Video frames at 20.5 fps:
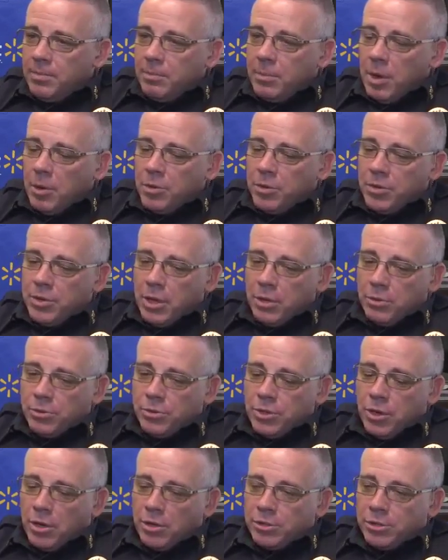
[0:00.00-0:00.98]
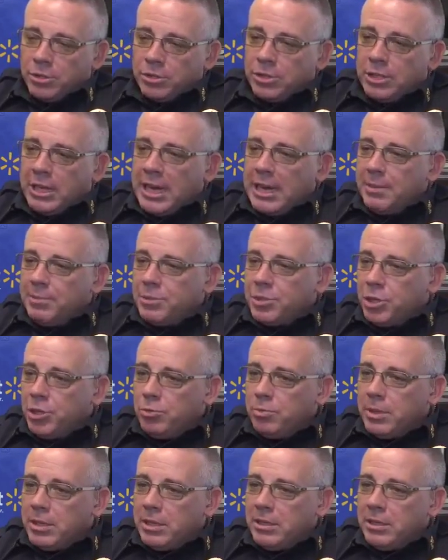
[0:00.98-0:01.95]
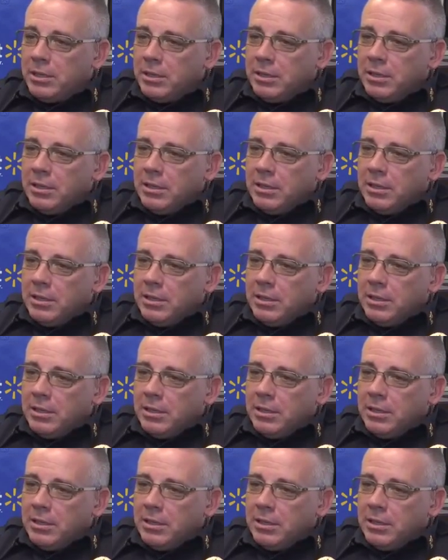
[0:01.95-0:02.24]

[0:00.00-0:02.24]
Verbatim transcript: Both of those sergeants came to me